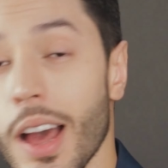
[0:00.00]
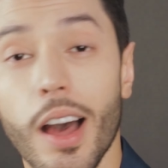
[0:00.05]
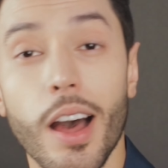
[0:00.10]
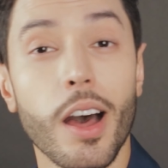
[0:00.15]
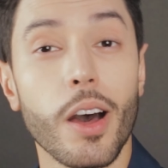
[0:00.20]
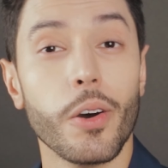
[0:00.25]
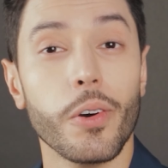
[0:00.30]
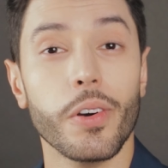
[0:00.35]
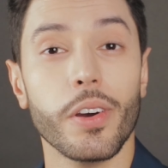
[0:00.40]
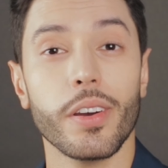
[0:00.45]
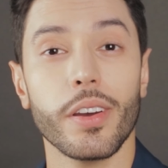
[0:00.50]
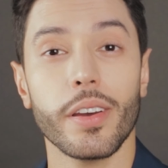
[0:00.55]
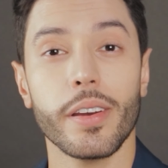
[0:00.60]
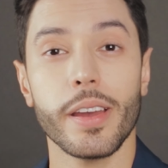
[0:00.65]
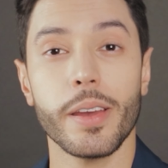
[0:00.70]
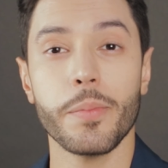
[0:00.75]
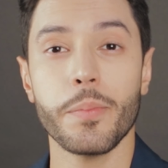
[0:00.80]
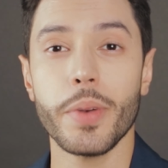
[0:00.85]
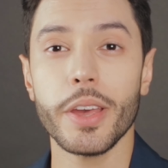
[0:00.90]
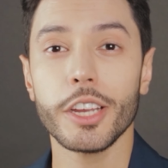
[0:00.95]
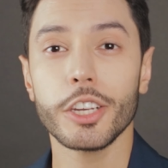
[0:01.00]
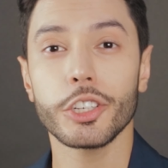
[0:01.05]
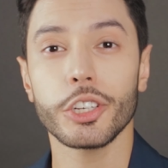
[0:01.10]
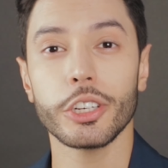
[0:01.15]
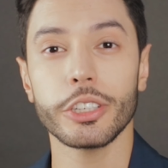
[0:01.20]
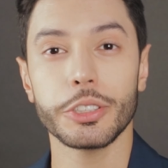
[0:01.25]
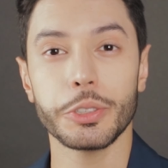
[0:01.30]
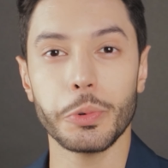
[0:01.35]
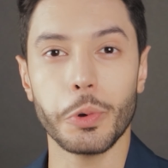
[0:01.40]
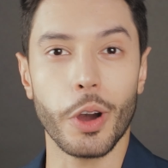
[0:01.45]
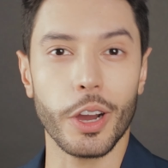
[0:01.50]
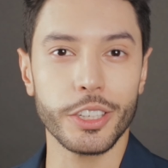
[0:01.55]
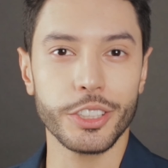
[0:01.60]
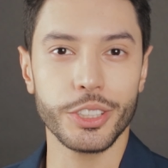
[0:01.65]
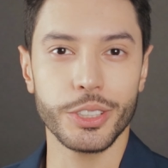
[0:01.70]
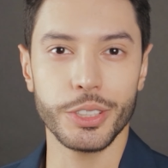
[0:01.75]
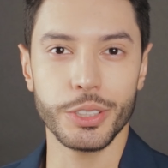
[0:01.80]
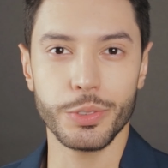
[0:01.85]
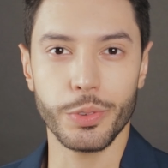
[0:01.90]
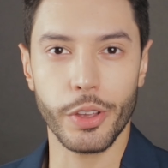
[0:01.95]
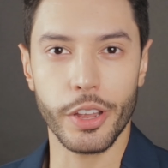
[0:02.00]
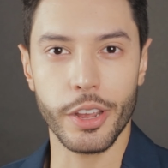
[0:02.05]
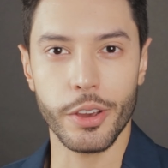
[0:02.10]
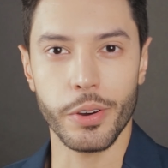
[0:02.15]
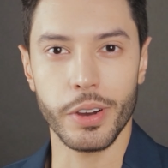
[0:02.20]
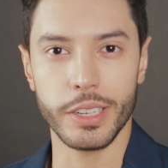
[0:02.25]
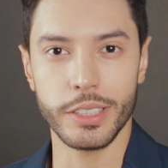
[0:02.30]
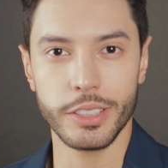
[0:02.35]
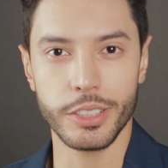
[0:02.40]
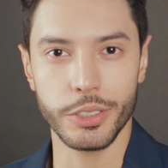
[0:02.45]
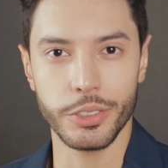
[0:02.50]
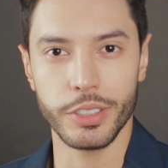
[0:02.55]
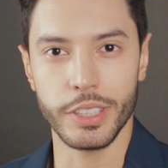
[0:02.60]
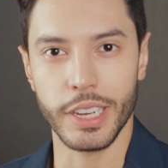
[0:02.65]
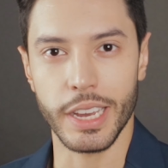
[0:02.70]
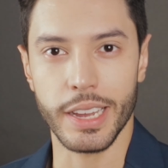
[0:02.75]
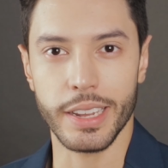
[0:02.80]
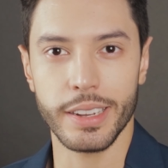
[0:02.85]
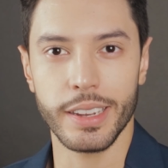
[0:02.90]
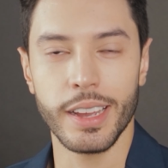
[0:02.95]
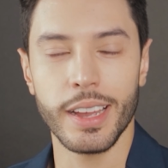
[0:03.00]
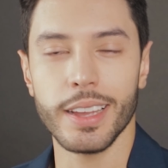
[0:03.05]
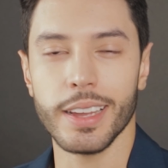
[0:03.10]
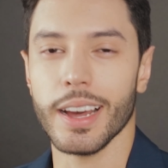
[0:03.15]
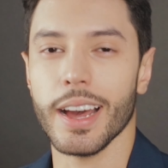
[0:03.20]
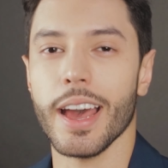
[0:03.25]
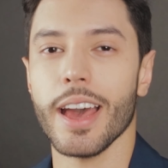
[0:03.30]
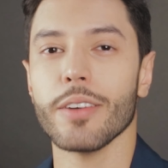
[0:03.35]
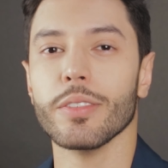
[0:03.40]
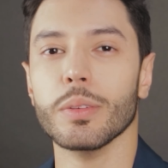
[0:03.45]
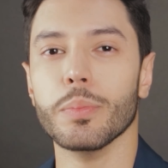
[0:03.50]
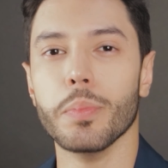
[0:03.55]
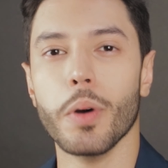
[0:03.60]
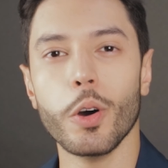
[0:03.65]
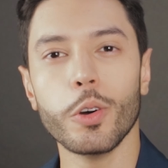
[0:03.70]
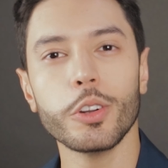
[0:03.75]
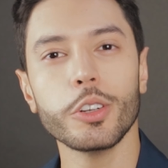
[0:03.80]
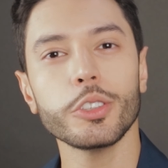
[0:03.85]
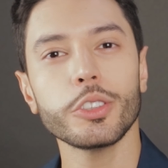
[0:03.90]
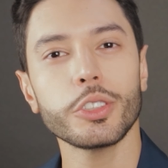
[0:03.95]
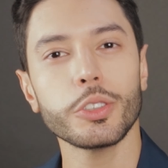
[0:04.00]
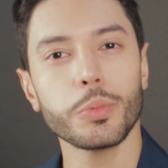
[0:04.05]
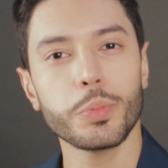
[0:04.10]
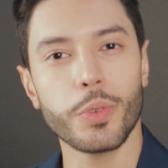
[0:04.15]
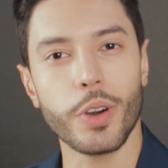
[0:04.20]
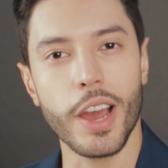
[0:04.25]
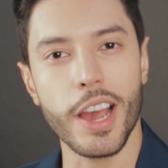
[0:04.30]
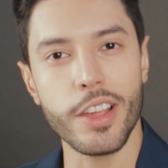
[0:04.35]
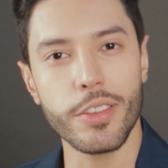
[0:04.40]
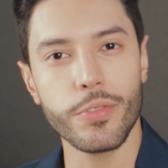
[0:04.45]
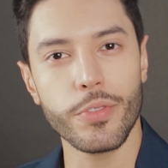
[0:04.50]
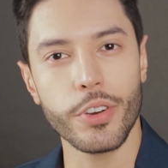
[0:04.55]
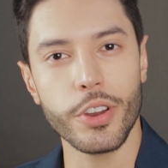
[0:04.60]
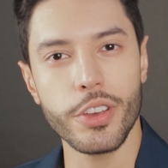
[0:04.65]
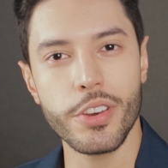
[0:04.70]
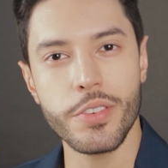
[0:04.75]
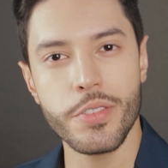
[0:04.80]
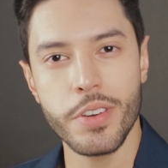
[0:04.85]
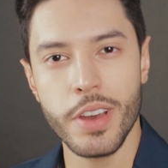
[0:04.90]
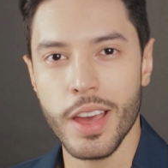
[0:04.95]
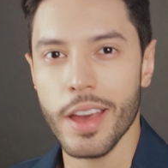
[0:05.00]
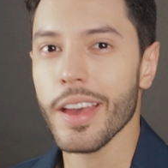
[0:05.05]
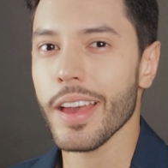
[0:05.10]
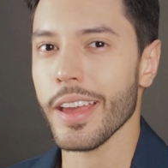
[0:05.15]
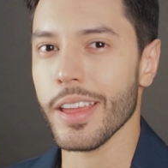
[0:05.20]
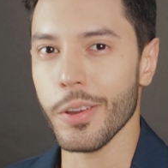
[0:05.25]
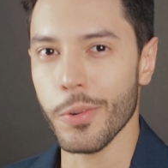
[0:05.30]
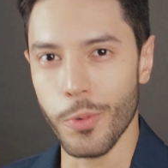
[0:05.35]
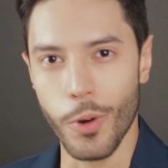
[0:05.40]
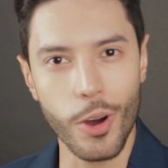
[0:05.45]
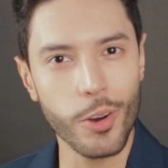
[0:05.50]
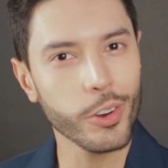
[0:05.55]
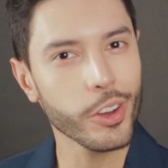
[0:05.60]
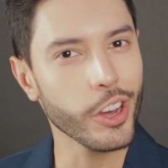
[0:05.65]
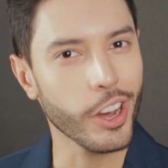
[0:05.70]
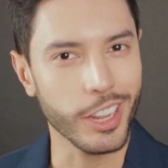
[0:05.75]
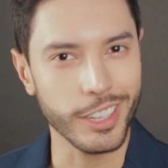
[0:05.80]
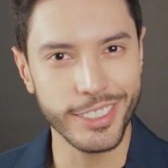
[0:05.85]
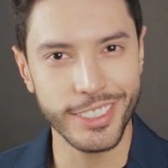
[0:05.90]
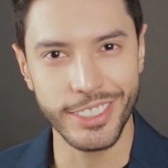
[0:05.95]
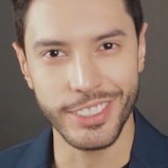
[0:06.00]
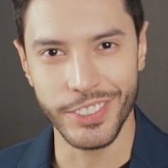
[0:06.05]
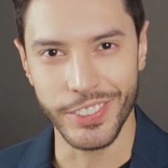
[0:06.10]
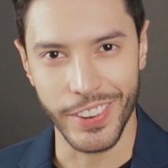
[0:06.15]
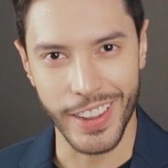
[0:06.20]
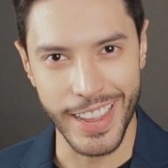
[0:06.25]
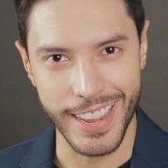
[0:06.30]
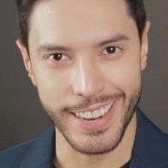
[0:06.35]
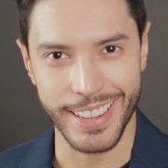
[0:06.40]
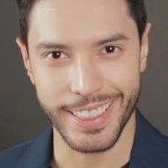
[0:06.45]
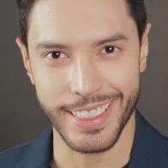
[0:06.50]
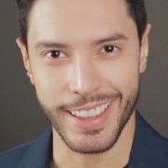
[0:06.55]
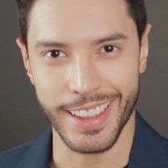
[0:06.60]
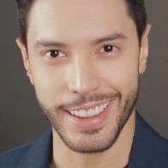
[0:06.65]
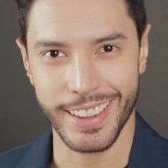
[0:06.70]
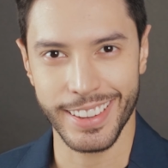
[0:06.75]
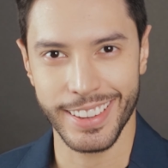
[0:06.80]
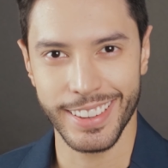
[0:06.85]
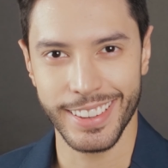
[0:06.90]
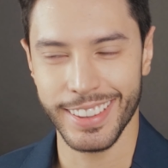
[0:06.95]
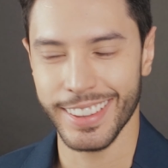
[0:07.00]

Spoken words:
Oh, and make sure to watch this video until the end. I have a bonus surprise for you, and it won't cost you anything.